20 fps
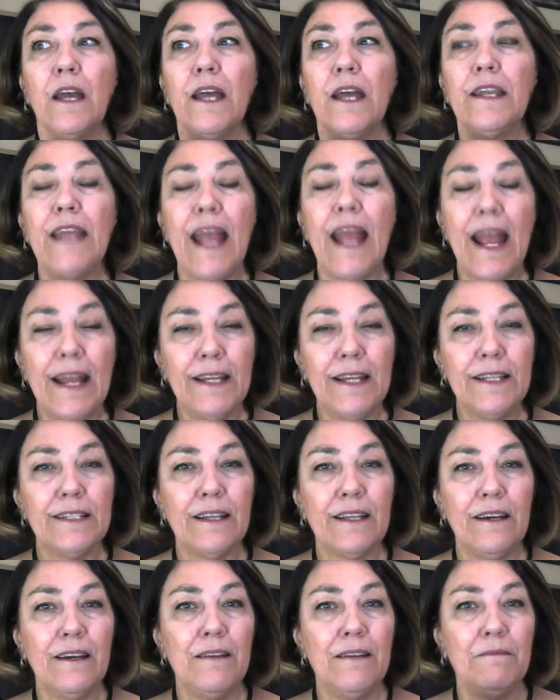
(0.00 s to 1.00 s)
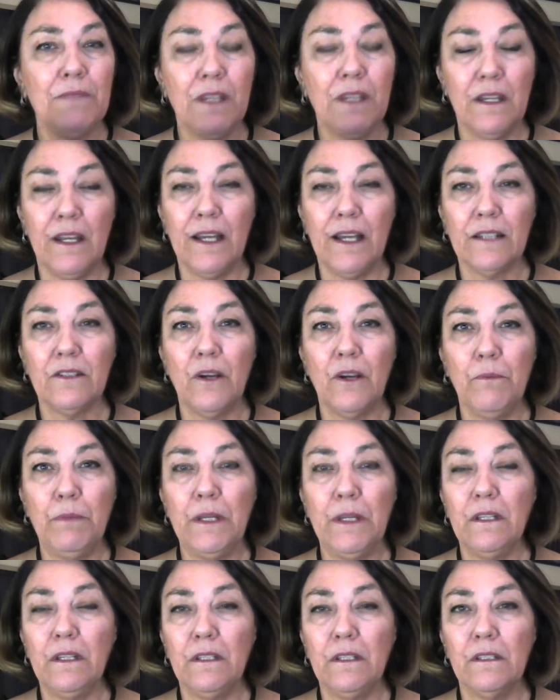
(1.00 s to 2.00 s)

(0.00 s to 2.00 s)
And anytime that XRP